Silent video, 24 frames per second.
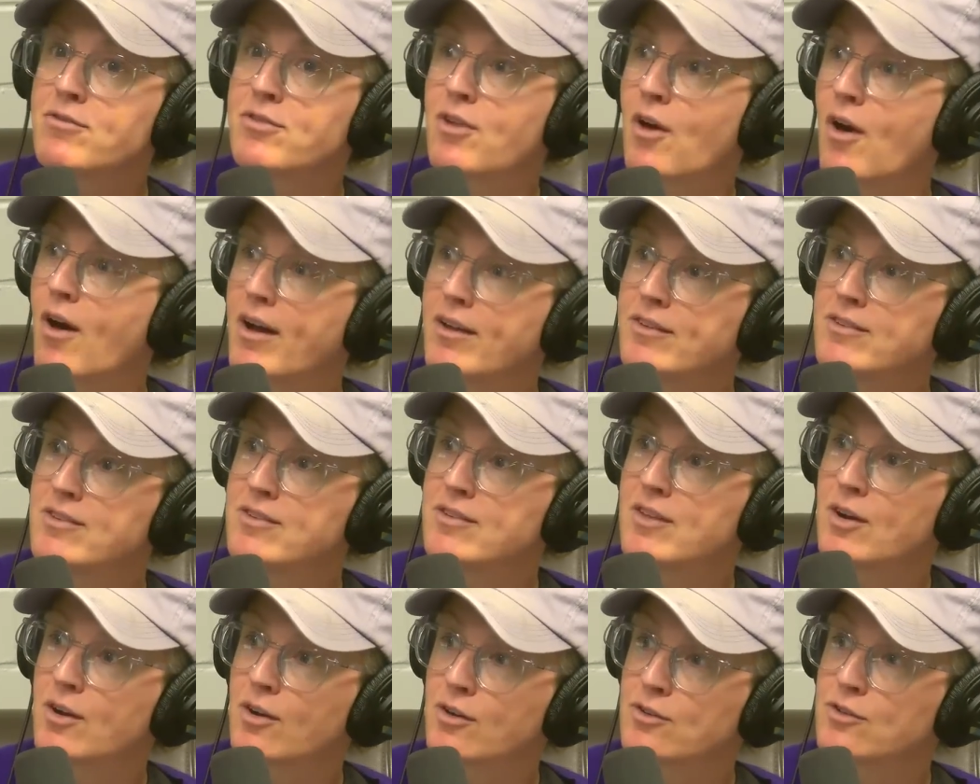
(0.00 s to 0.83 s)
thoughts
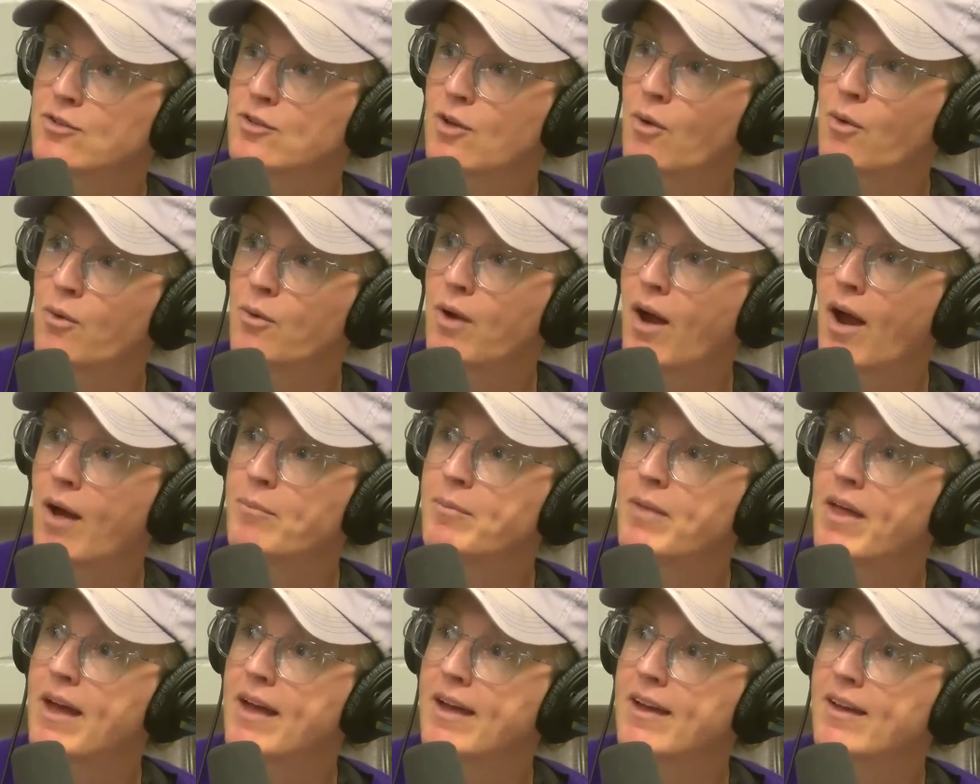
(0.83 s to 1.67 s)
that are so, I'm
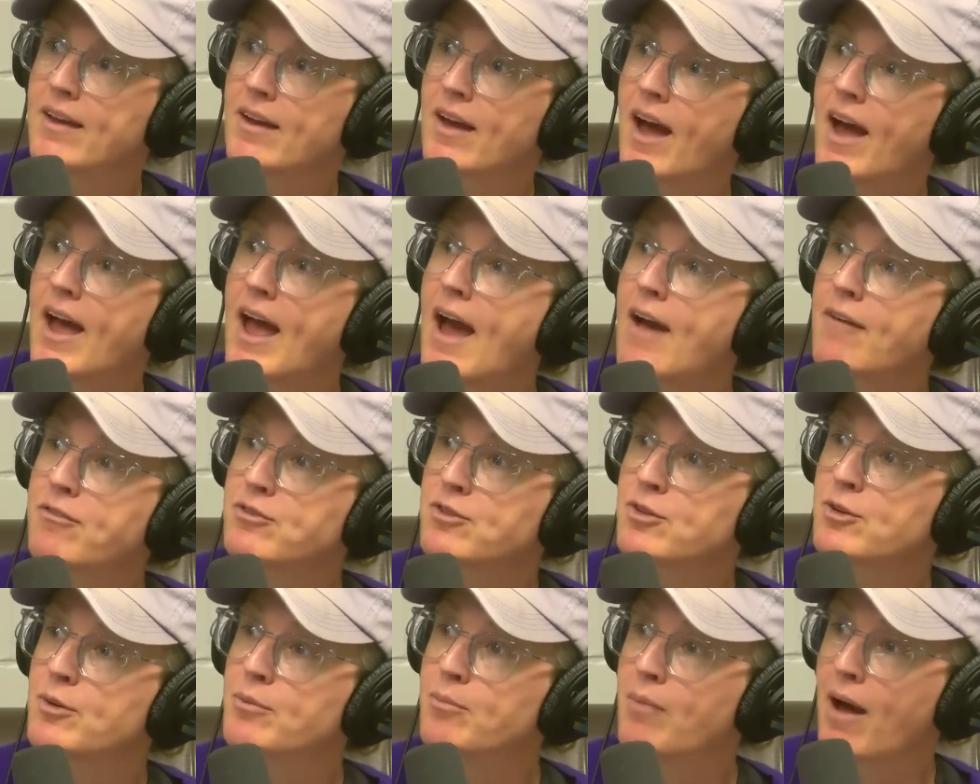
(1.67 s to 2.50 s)
like, I have
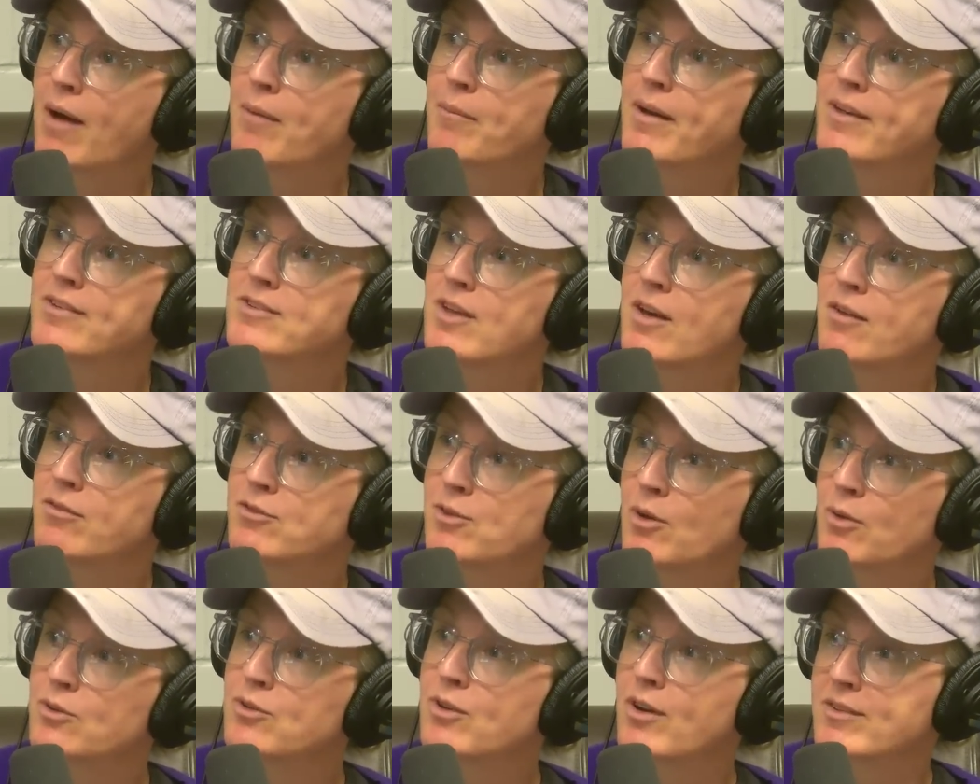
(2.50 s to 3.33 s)
to remind myself
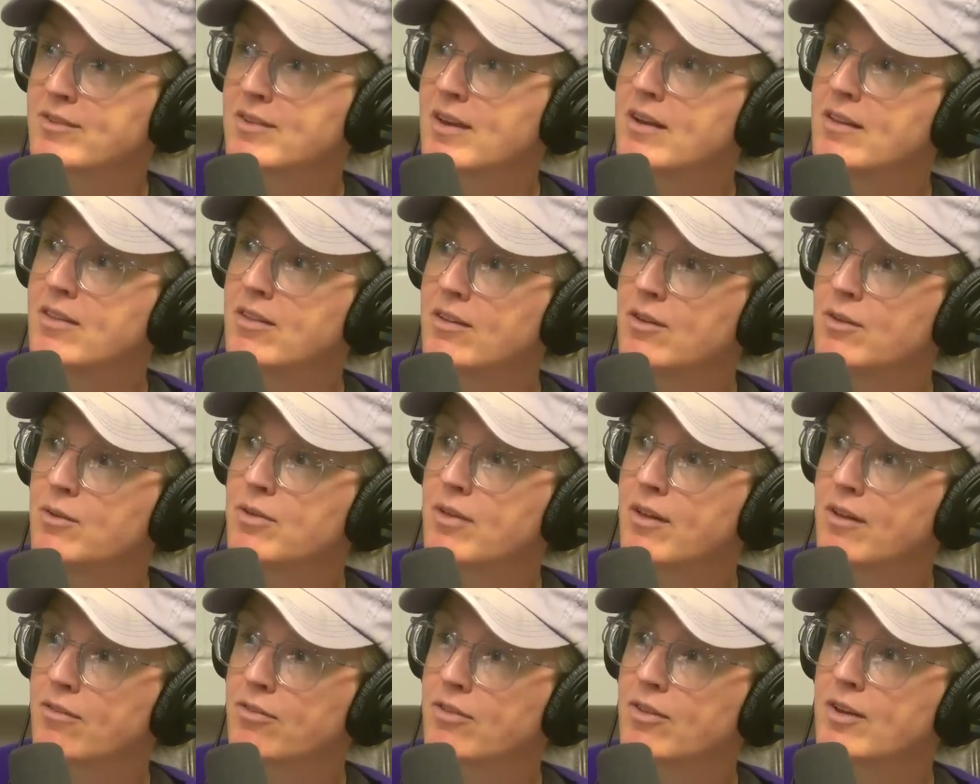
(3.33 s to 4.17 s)
don't trust anything you
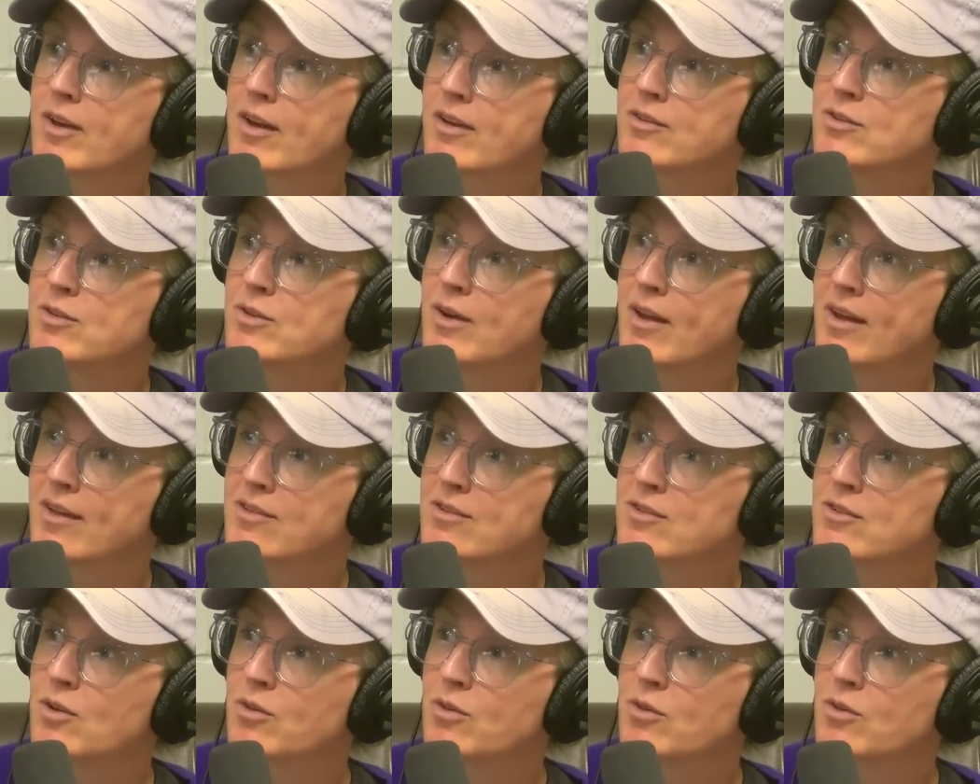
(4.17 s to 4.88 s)
think for the next two days.